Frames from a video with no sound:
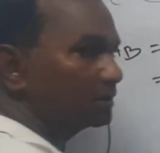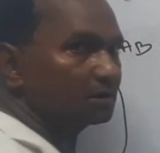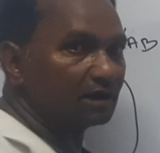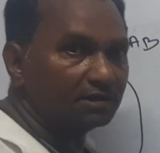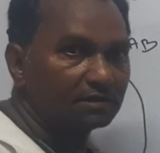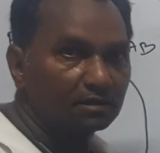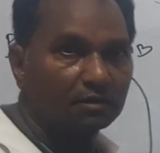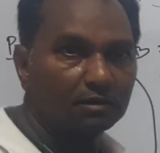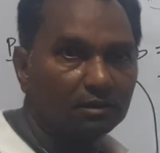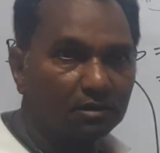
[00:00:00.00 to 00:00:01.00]
right?
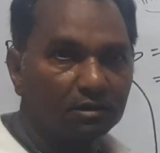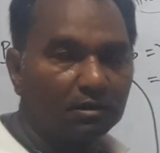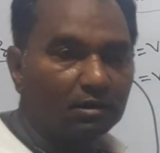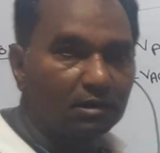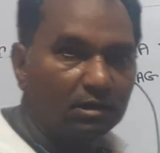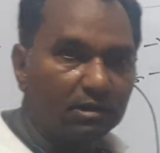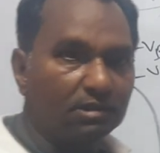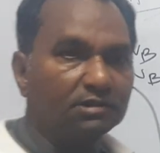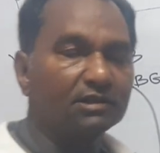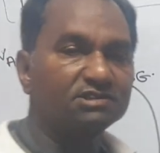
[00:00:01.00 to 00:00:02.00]

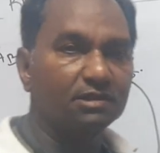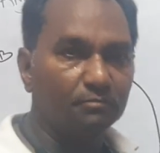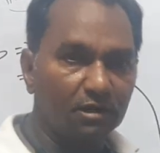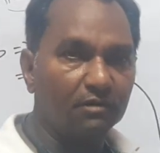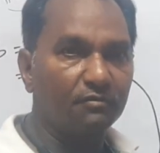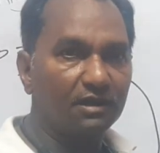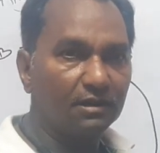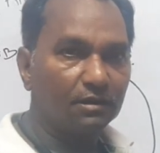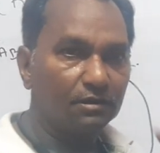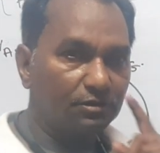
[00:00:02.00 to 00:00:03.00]
In the similar
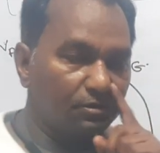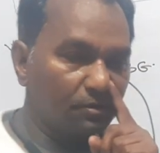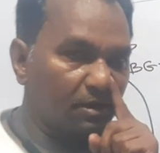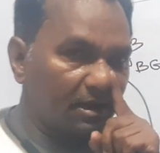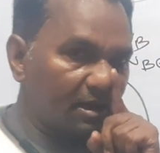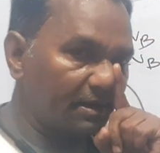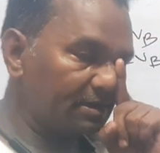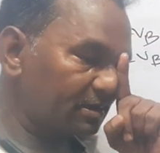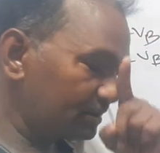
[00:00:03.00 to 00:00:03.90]
way, you can write